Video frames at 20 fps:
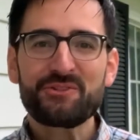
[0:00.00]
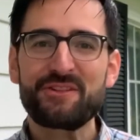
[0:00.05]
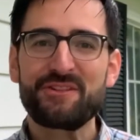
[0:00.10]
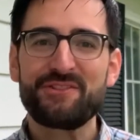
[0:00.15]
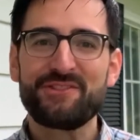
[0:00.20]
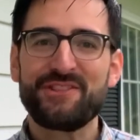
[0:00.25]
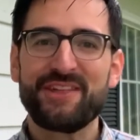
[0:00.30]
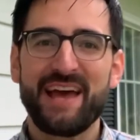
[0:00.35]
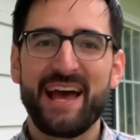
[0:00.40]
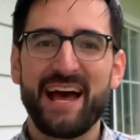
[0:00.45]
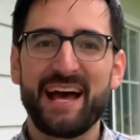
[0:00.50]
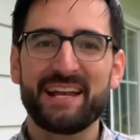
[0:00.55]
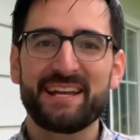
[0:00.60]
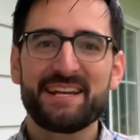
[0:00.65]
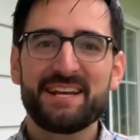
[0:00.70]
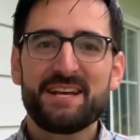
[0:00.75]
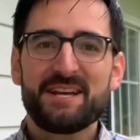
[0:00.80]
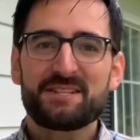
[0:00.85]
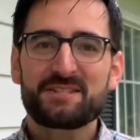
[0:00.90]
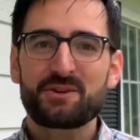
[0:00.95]
than that.
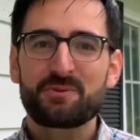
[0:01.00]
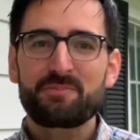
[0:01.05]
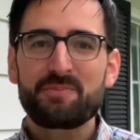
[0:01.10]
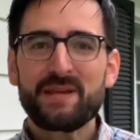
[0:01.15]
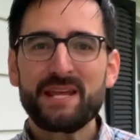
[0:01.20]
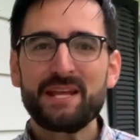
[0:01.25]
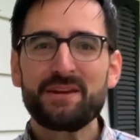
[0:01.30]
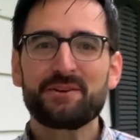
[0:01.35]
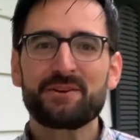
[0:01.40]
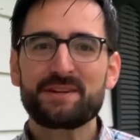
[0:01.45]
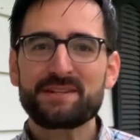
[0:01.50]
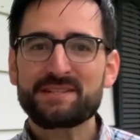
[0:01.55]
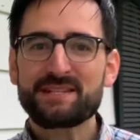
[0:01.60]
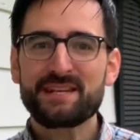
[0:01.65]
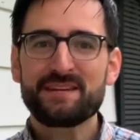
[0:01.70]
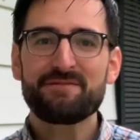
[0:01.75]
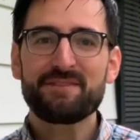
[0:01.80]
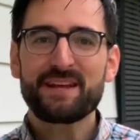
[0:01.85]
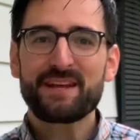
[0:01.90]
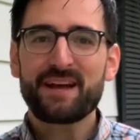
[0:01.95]
So Peter is
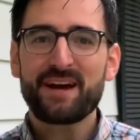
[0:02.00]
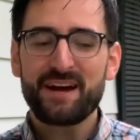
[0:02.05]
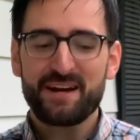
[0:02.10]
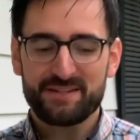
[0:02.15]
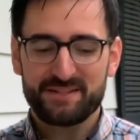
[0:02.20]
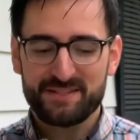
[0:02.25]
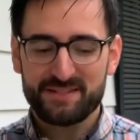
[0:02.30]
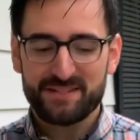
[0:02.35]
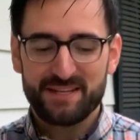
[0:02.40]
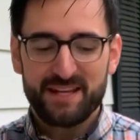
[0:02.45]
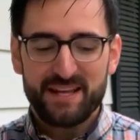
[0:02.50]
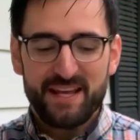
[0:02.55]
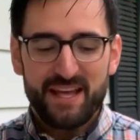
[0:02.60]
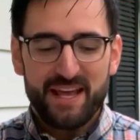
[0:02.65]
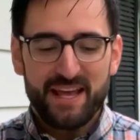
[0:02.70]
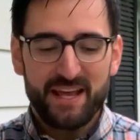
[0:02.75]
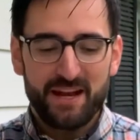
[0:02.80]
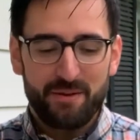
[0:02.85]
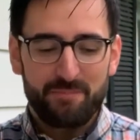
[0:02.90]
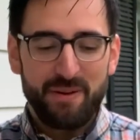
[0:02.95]
giving us
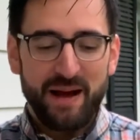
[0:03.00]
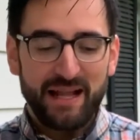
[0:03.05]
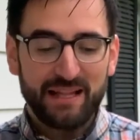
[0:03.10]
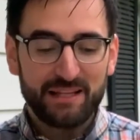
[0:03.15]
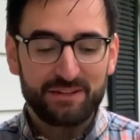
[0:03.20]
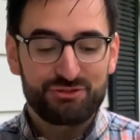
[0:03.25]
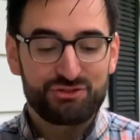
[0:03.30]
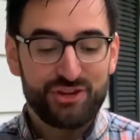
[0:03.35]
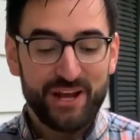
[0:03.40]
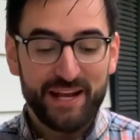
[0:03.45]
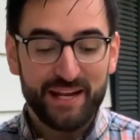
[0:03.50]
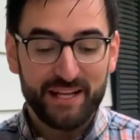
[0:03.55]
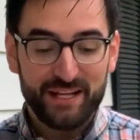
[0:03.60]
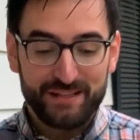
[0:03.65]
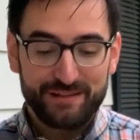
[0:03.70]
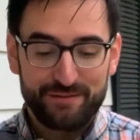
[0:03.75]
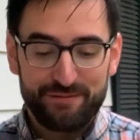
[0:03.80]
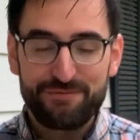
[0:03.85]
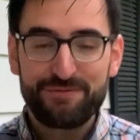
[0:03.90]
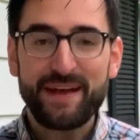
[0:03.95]
an apologetic,
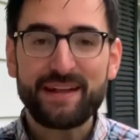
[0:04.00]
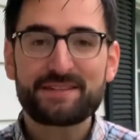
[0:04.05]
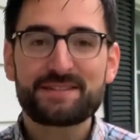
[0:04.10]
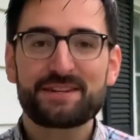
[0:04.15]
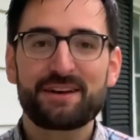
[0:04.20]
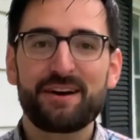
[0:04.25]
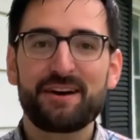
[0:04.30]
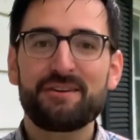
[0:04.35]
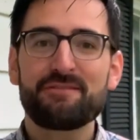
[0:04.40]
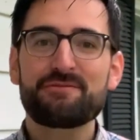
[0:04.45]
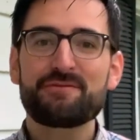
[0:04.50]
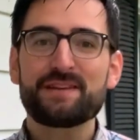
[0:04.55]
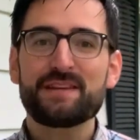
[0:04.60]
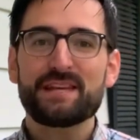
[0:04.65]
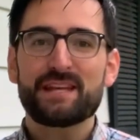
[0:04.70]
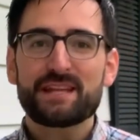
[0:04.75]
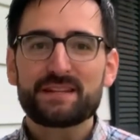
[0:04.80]
a defense of the